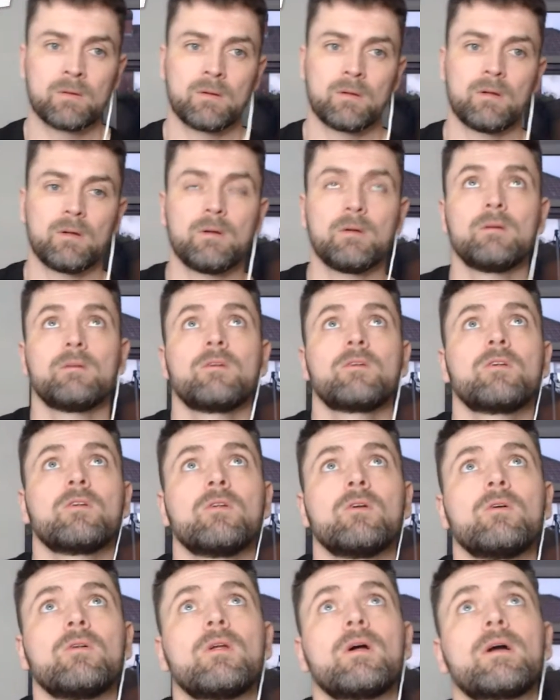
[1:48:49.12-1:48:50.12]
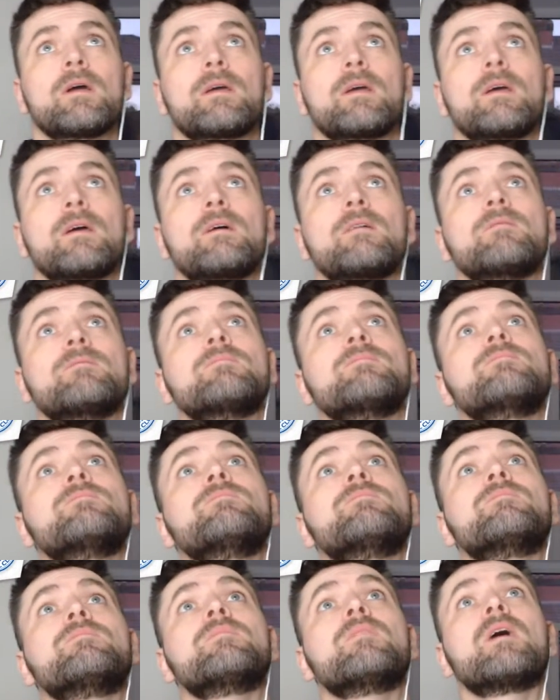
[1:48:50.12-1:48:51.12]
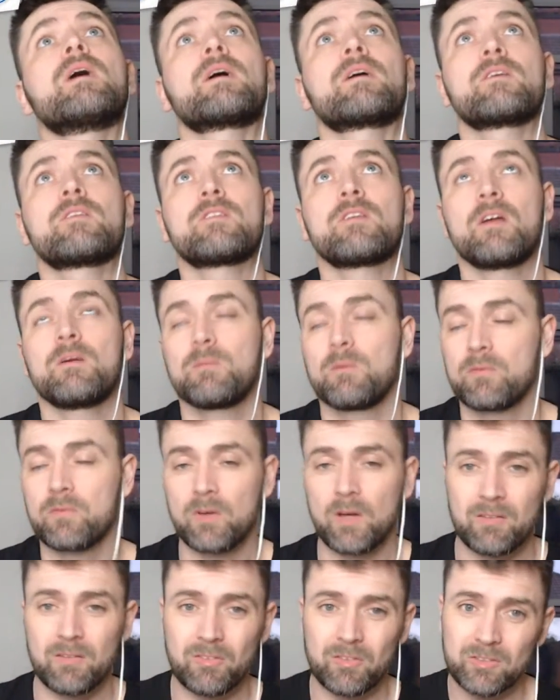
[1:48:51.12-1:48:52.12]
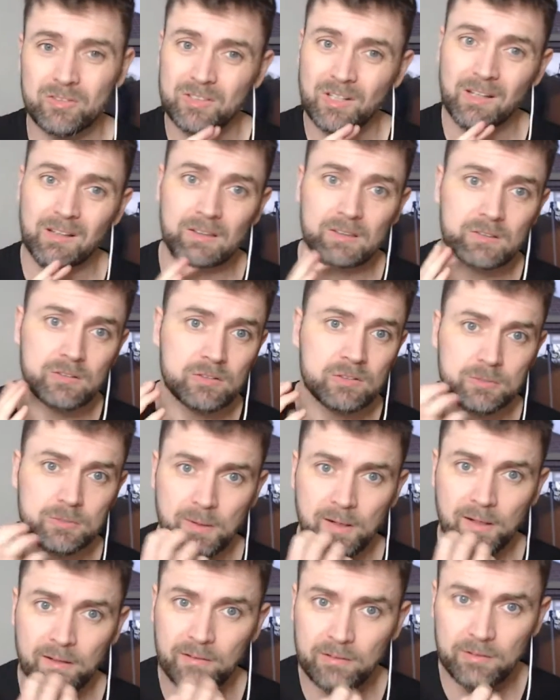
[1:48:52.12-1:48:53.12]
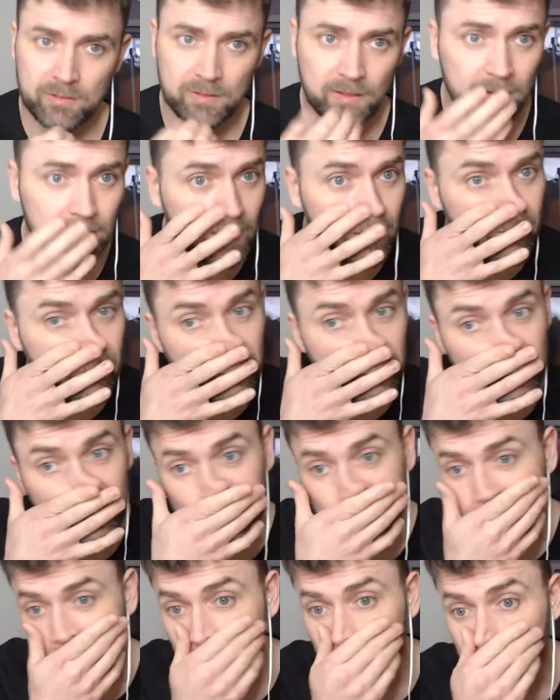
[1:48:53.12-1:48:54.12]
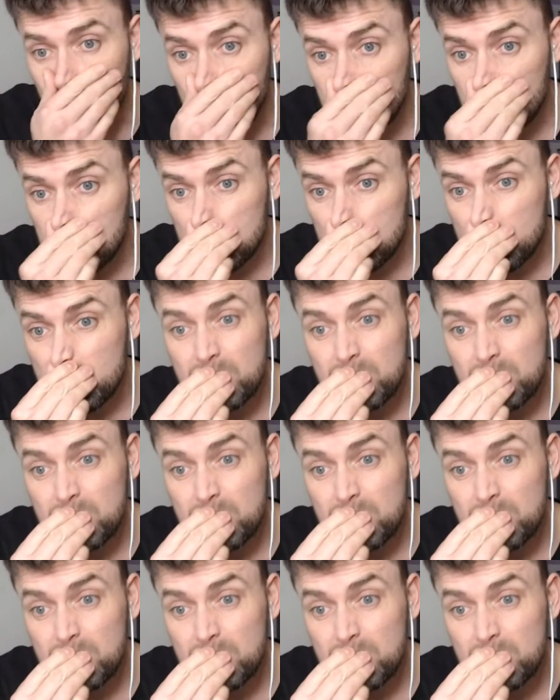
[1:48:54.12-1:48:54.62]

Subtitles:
No, it doesn't look like it. Like I said, we've not even challenged Schmeichel. He's not had anything to do.